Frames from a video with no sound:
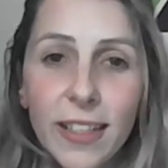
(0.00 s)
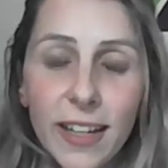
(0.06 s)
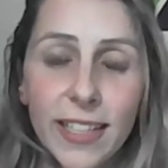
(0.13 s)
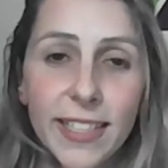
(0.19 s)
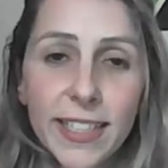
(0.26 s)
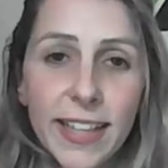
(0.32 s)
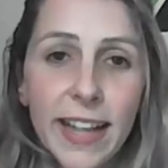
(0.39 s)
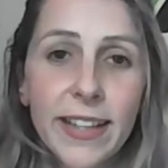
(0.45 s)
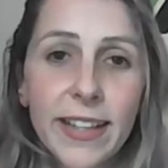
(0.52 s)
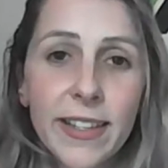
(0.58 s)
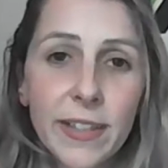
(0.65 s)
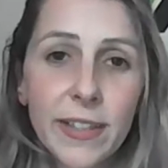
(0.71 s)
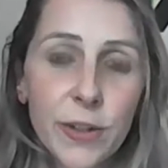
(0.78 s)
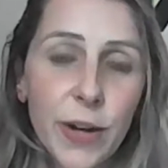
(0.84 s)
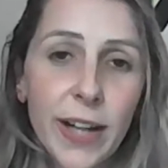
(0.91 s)
I stayed
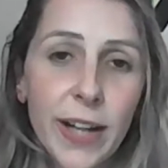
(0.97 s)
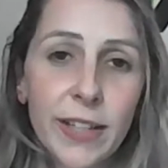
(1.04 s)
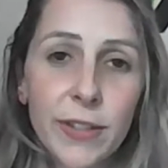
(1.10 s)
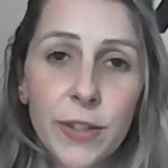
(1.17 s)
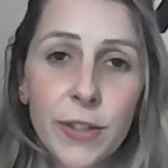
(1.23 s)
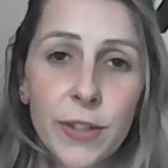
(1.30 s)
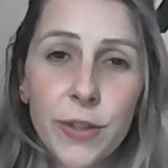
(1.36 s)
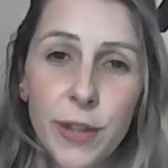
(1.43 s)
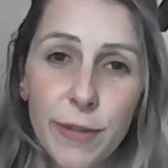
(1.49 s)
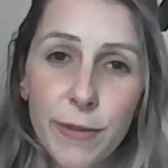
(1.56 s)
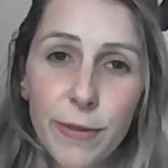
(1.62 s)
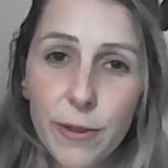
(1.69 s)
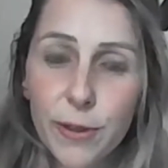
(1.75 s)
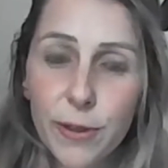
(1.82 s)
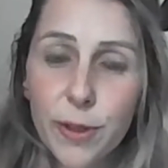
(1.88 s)
in the trade industry
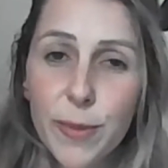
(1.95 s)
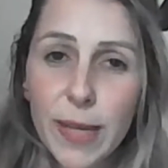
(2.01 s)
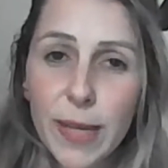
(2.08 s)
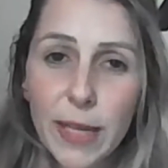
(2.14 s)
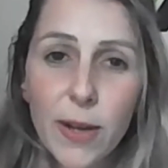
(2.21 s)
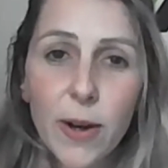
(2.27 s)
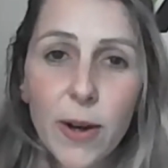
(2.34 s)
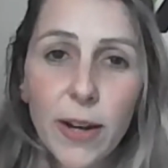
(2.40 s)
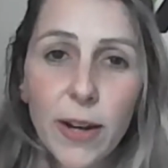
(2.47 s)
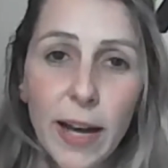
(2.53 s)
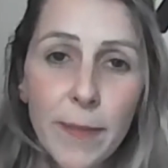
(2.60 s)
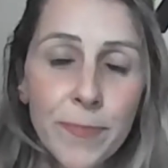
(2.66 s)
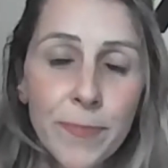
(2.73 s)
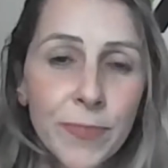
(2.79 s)
for a little bit longer.